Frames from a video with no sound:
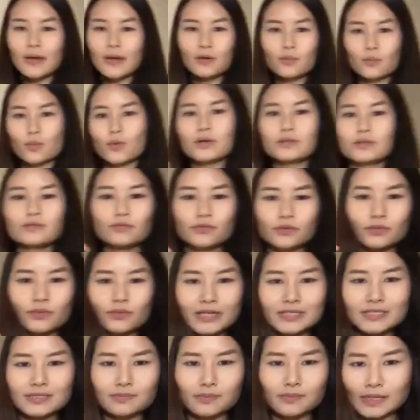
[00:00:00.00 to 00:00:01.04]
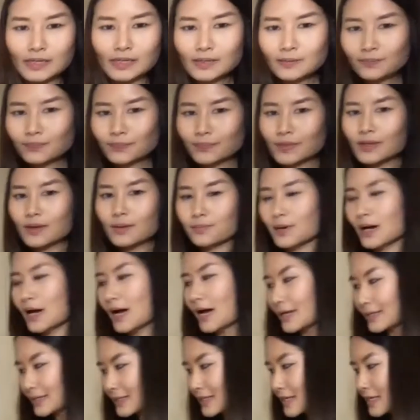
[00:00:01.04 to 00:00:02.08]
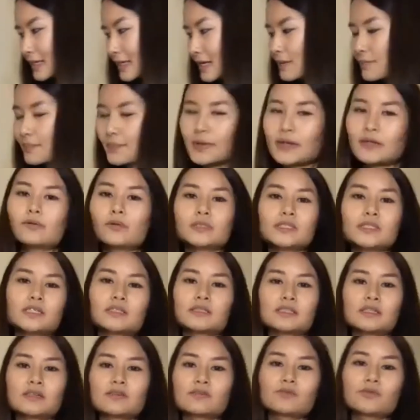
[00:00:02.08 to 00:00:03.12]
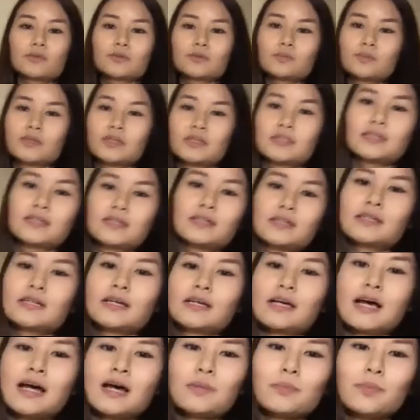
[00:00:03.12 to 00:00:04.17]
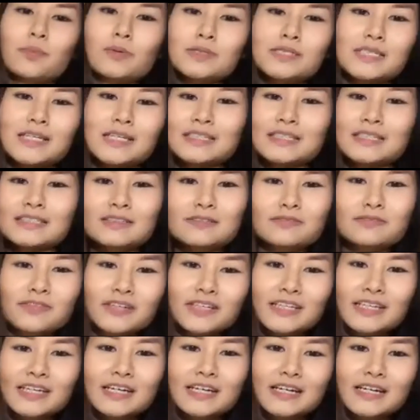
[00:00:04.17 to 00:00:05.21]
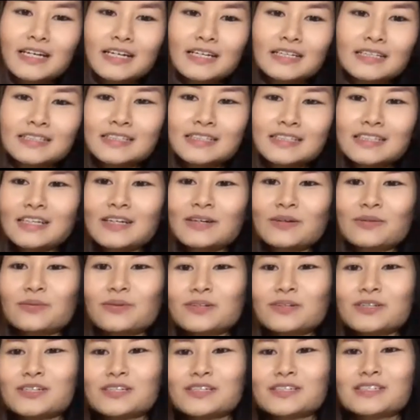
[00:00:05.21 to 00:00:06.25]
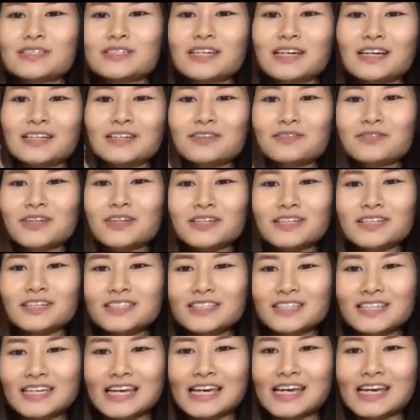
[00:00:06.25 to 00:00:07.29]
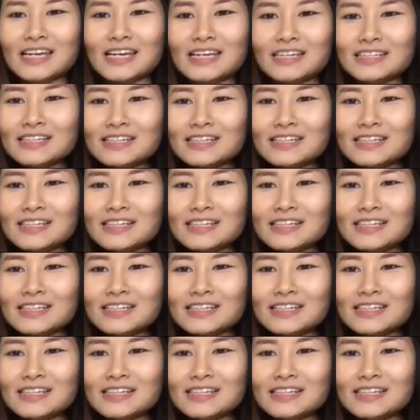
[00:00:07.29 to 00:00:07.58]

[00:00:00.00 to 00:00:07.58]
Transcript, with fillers: one for the recipe, but I think a better alternative would be the apple cider vinegar, which is kind of like the king.